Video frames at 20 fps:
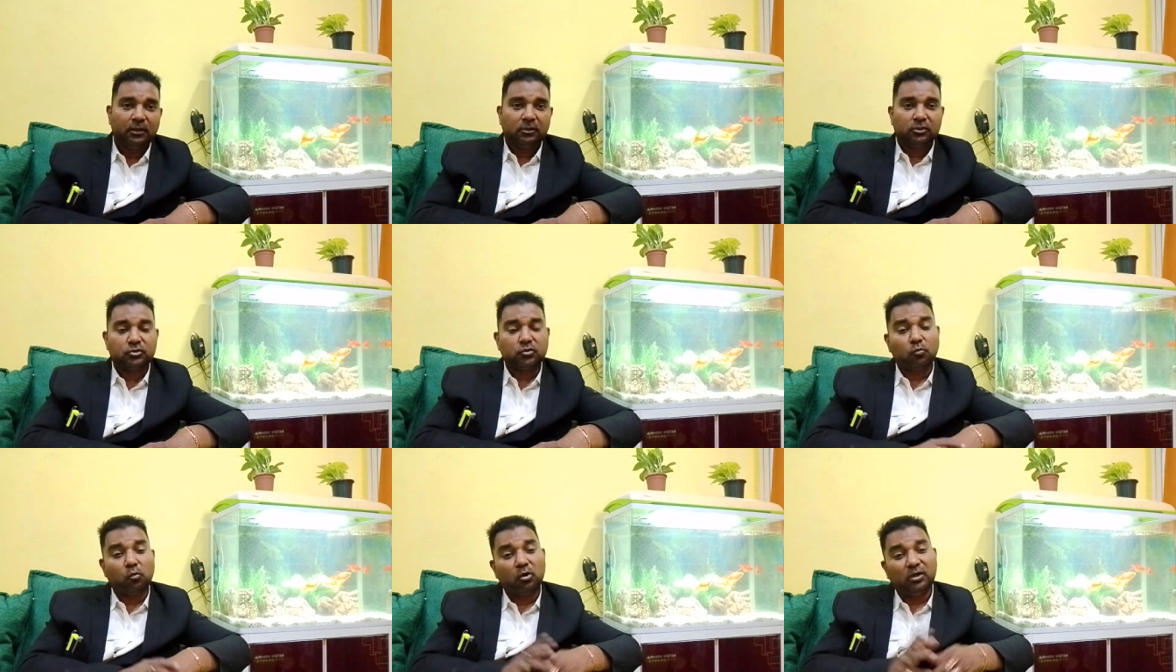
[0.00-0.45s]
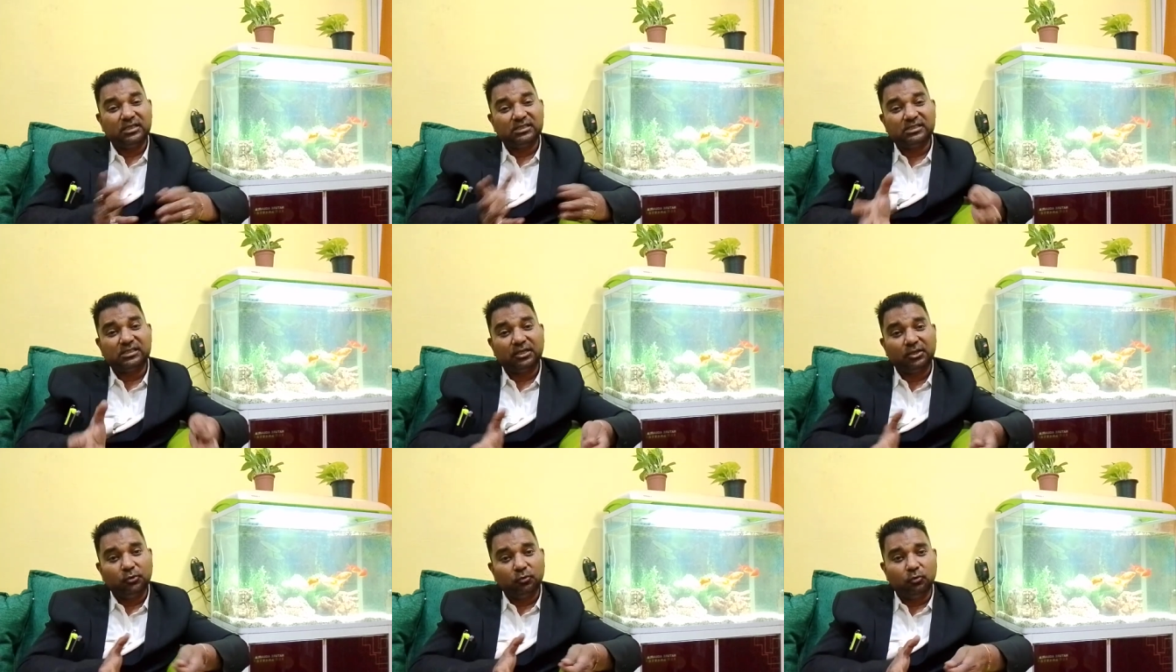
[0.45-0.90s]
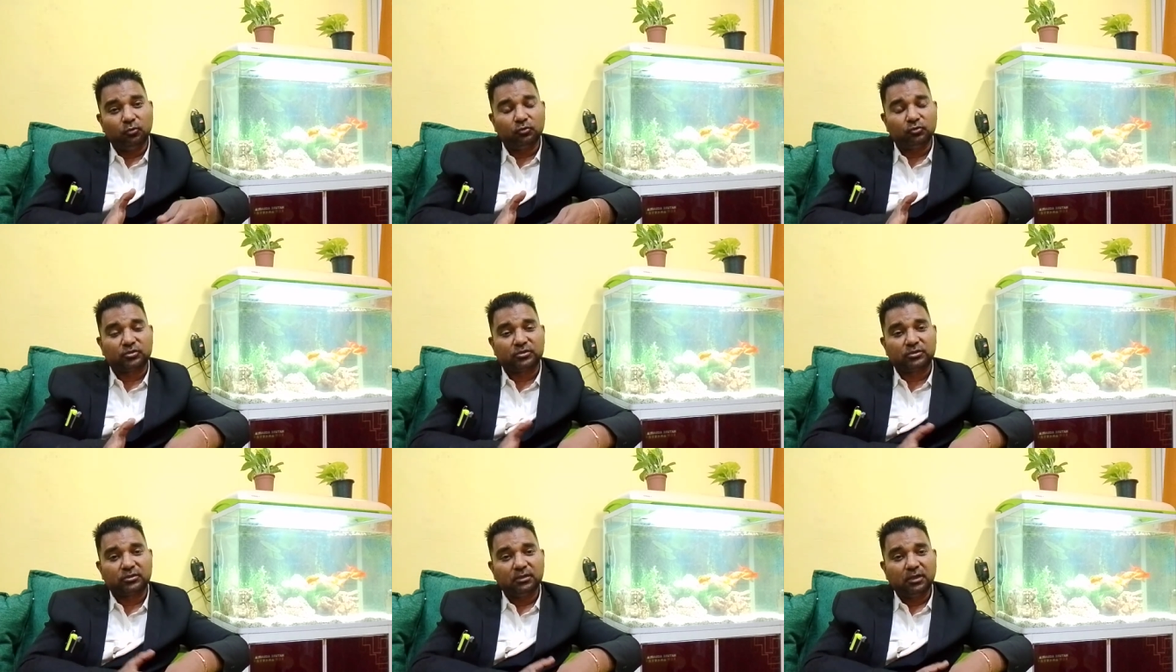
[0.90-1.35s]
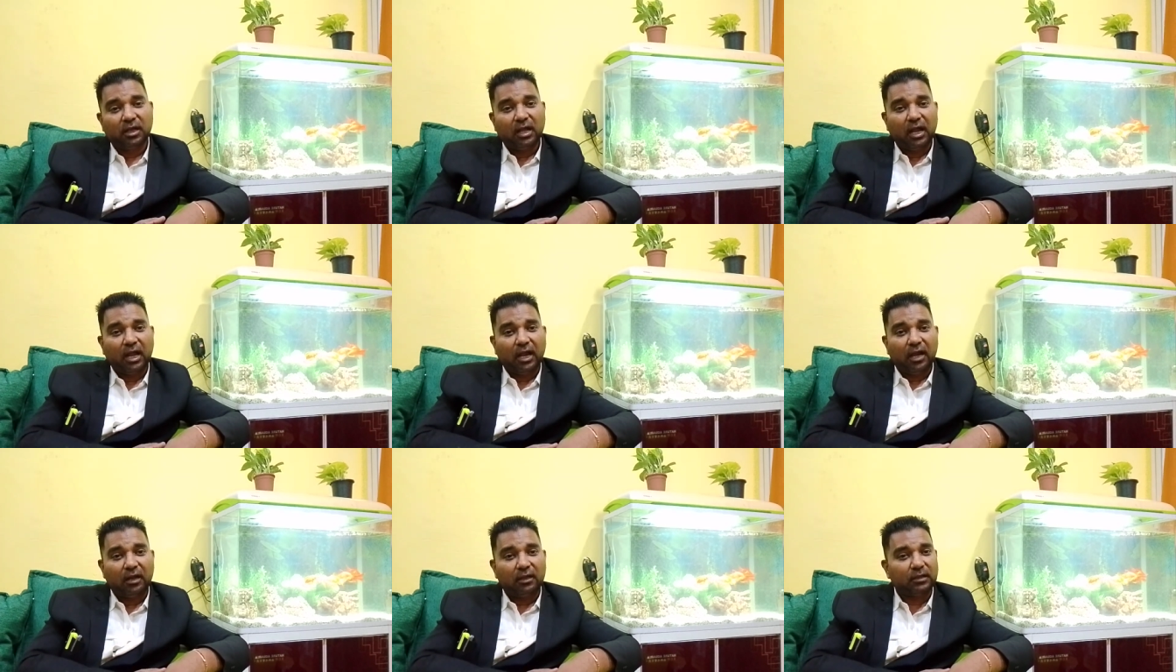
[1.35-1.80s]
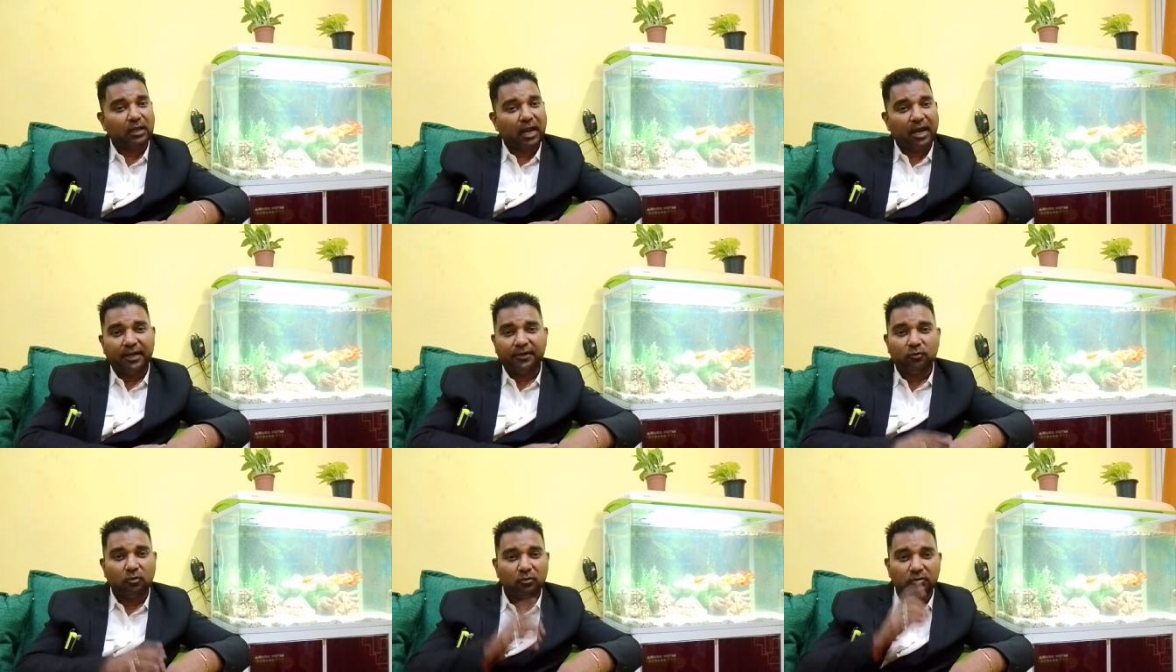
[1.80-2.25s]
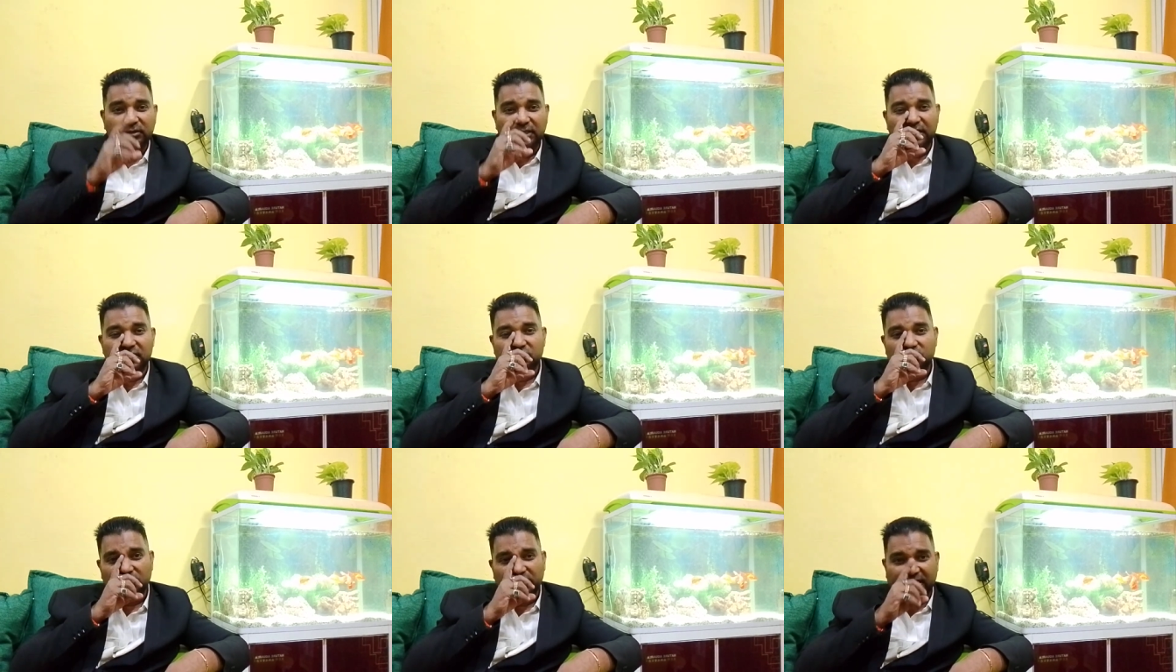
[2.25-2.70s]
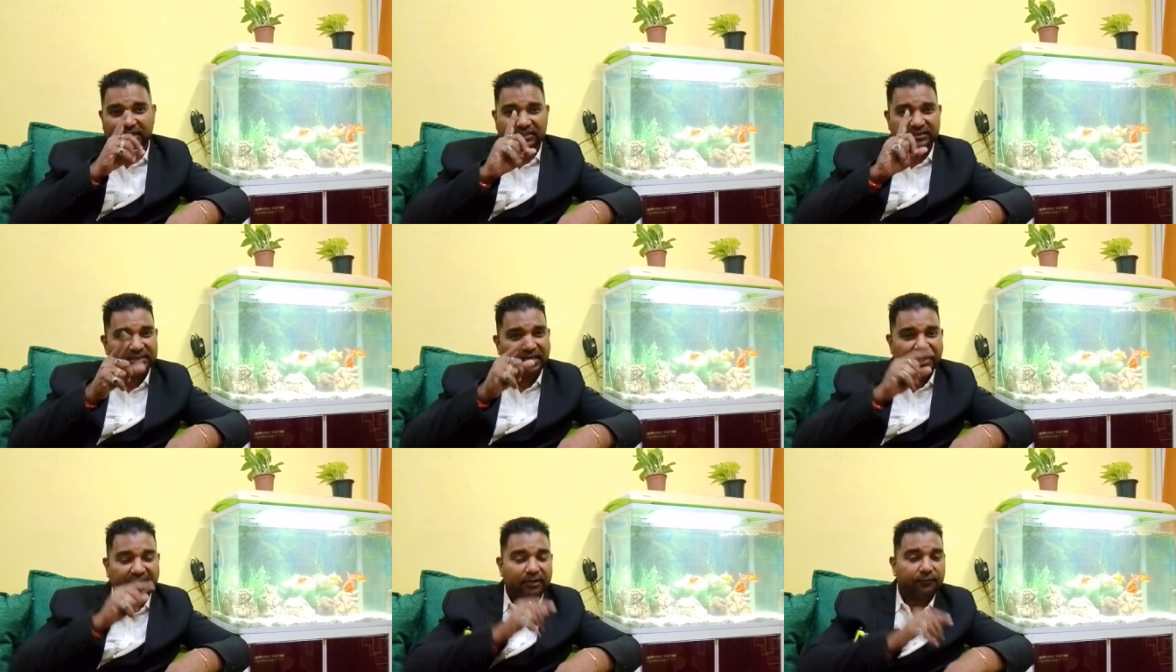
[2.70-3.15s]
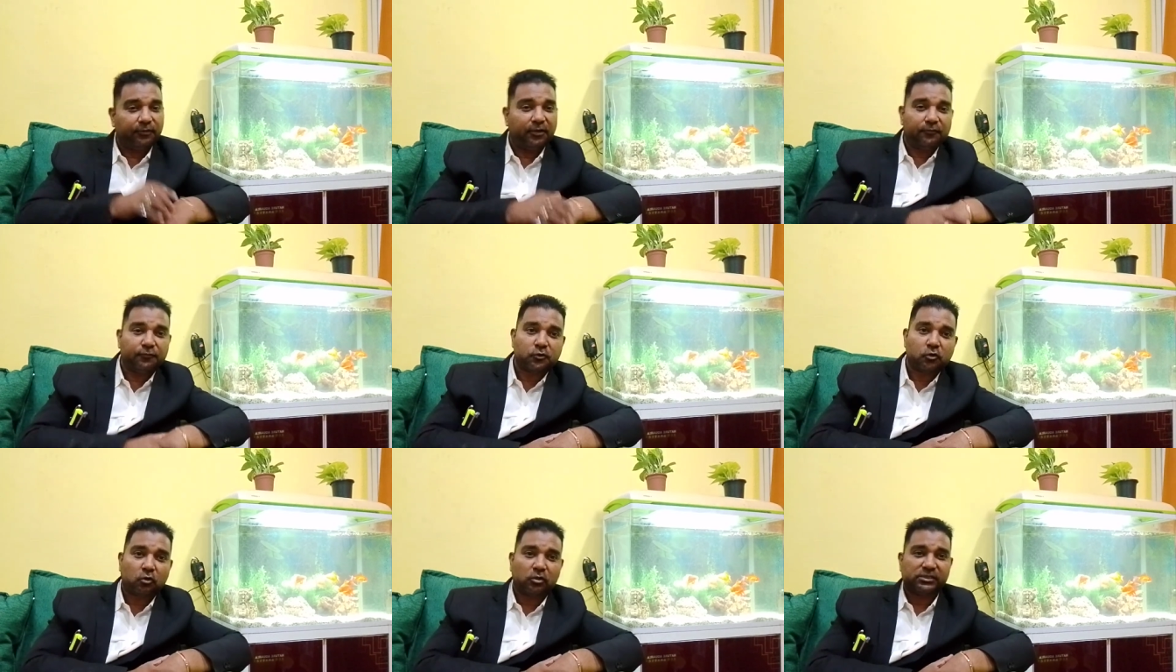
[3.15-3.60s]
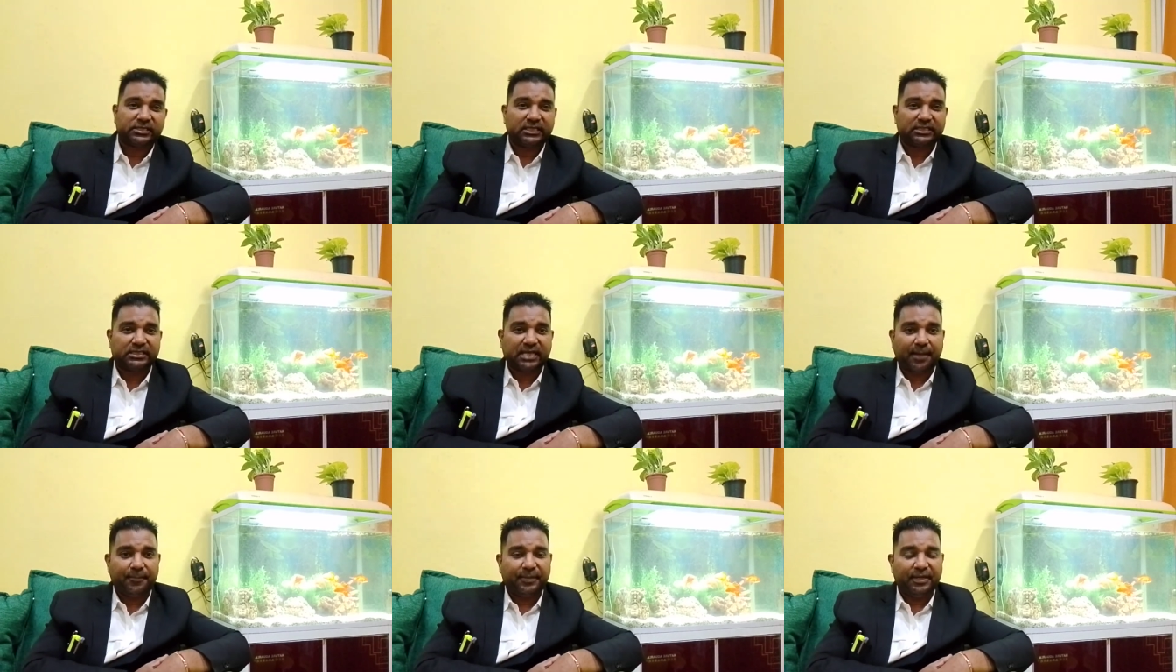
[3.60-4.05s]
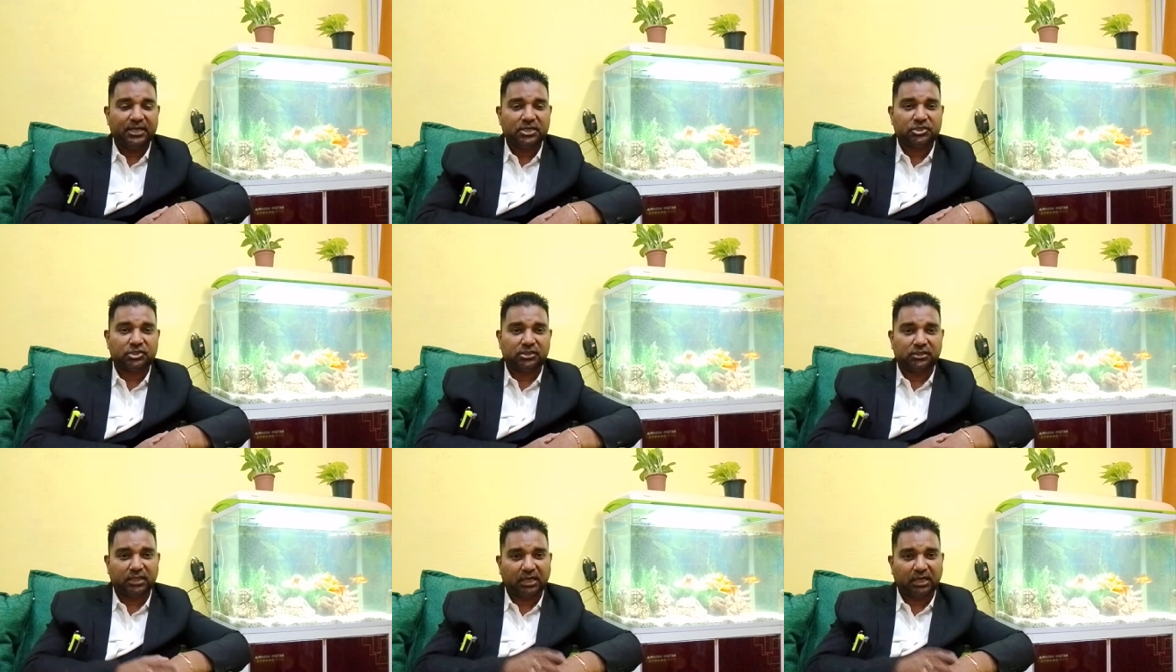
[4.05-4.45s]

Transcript: So what is the use? I don't think so that is correct way of cross-examination.